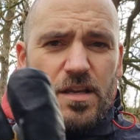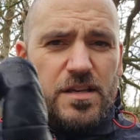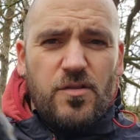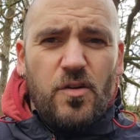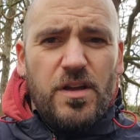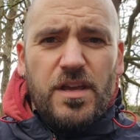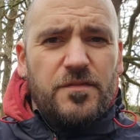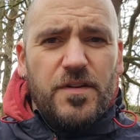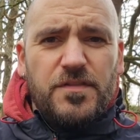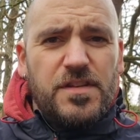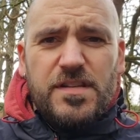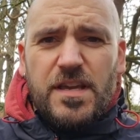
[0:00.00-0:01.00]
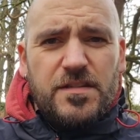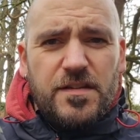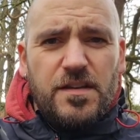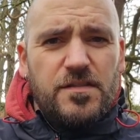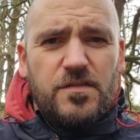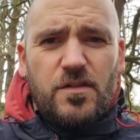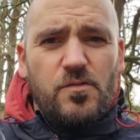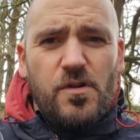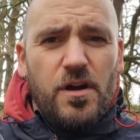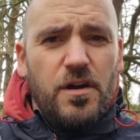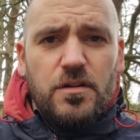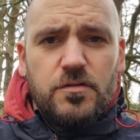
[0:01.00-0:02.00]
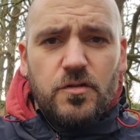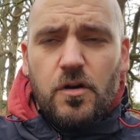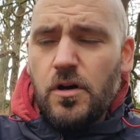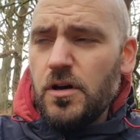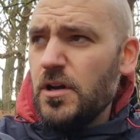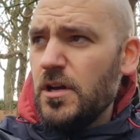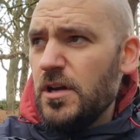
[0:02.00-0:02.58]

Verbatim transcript: it's only a 50cc scooter, so